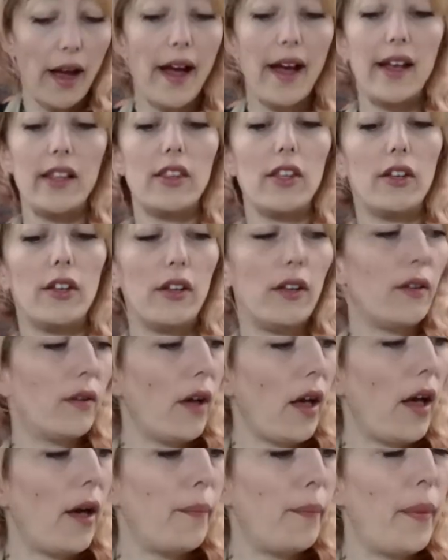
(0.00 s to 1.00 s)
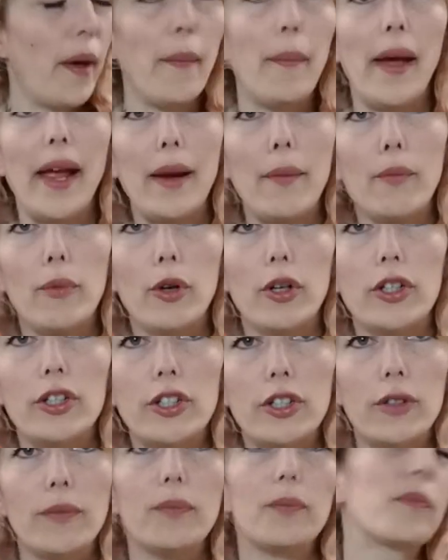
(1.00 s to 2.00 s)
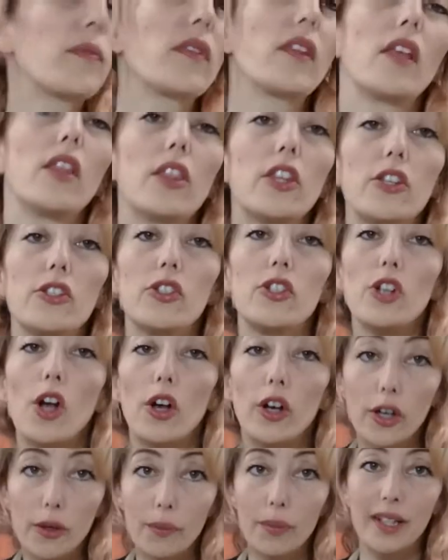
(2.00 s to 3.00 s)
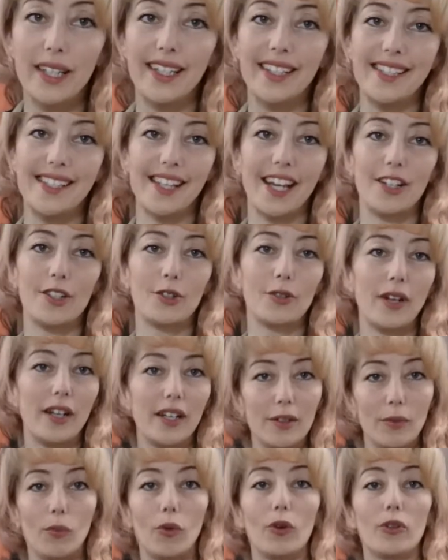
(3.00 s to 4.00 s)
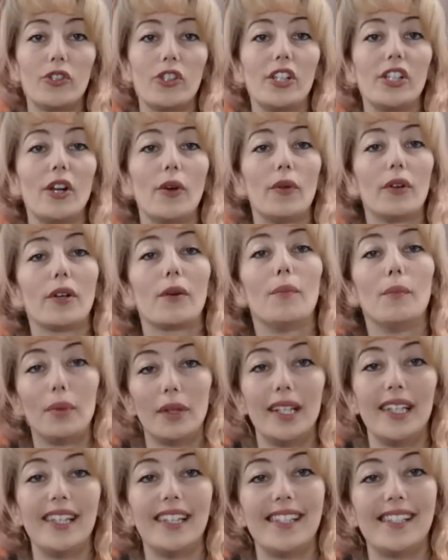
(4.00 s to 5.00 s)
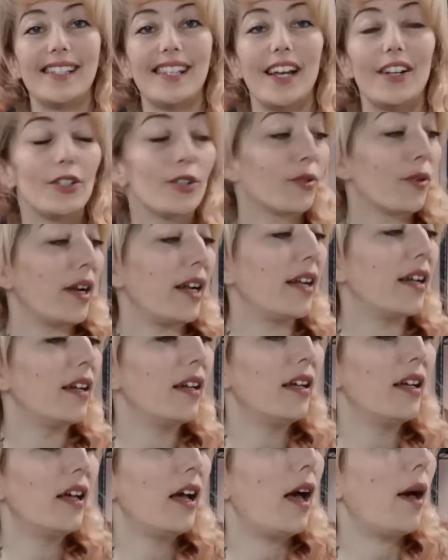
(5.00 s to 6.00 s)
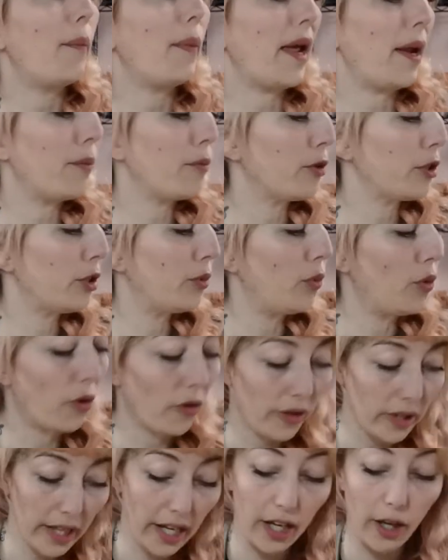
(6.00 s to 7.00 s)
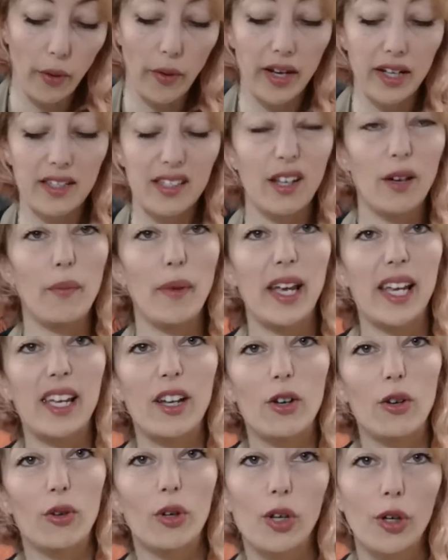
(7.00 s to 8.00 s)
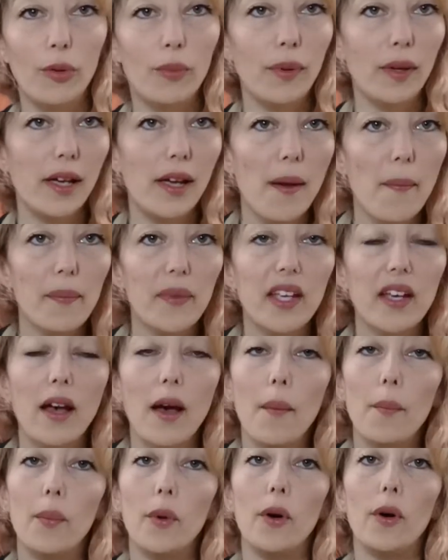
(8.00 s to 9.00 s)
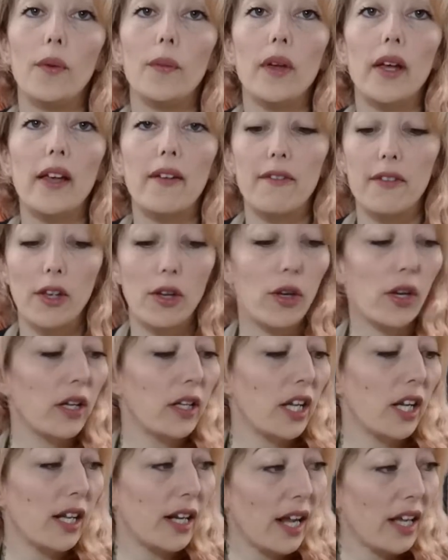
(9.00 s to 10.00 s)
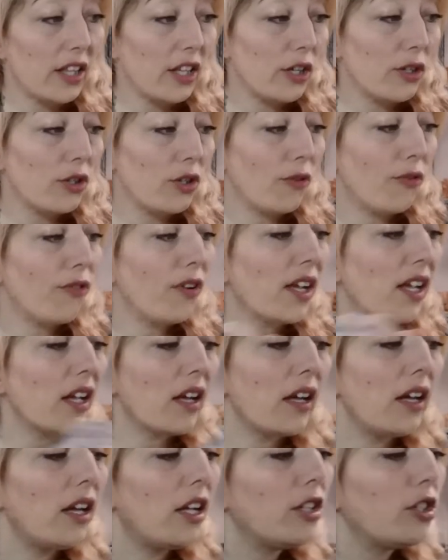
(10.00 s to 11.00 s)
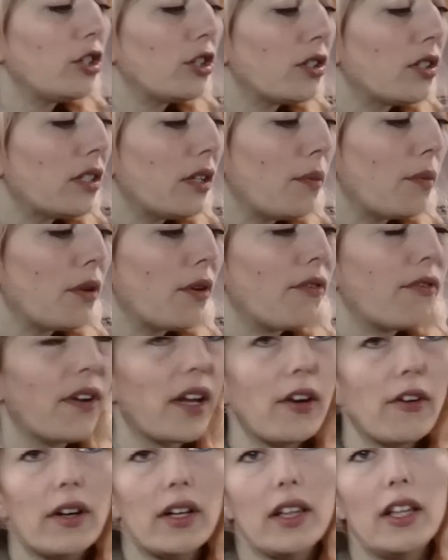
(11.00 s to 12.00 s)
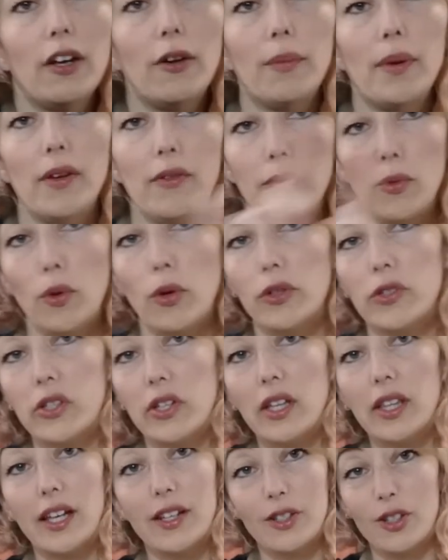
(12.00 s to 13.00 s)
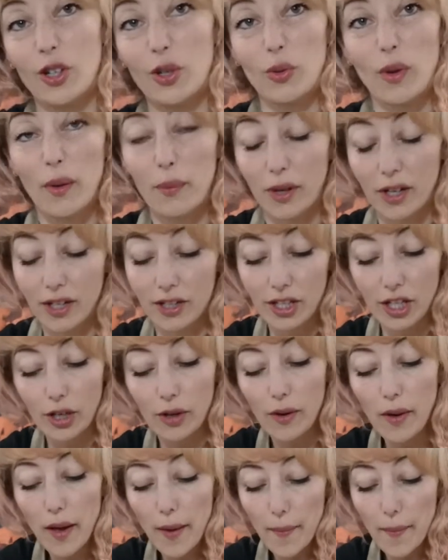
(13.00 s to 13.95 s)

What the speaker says: either a paintbrush that's not completely saturated in water. You don't want to completely saturate a paintbrush in water and then go in because it'll make it all goopy. But if you can either use your finger and just dip your finger in a little bit of water, that's just what I'm going to do.